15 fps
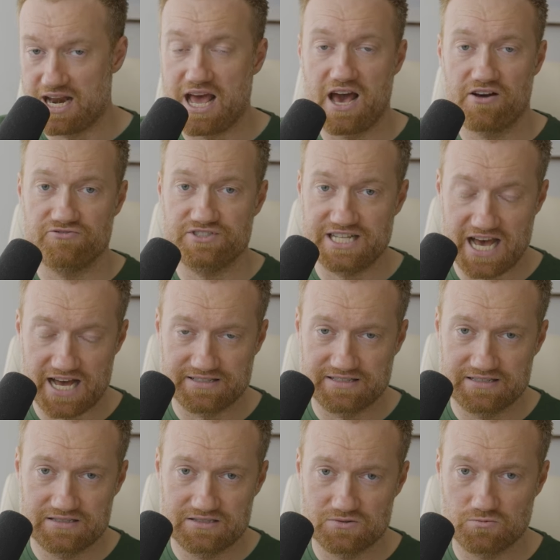have
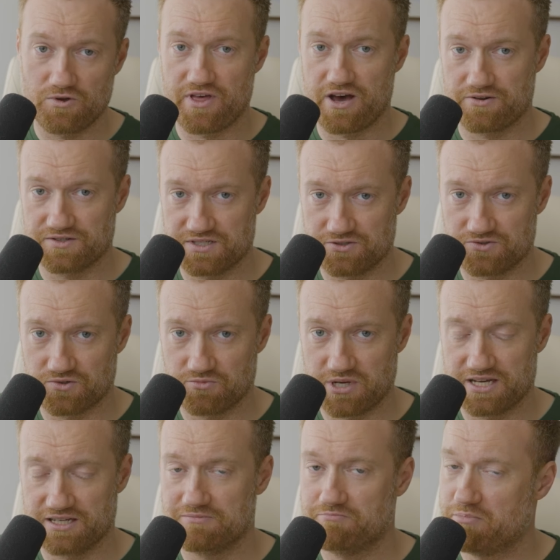debt without a central
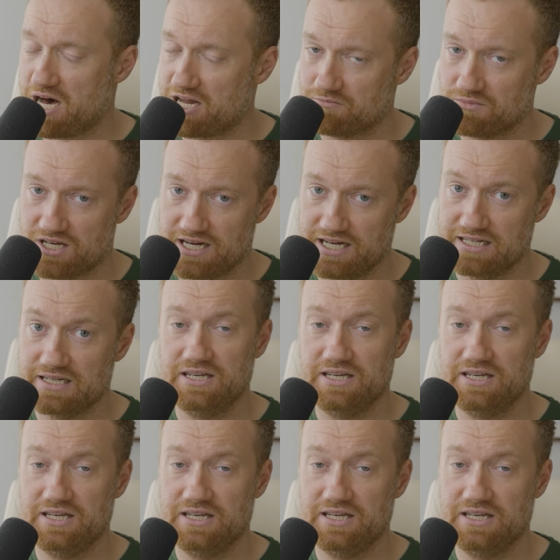bank. Bottom line,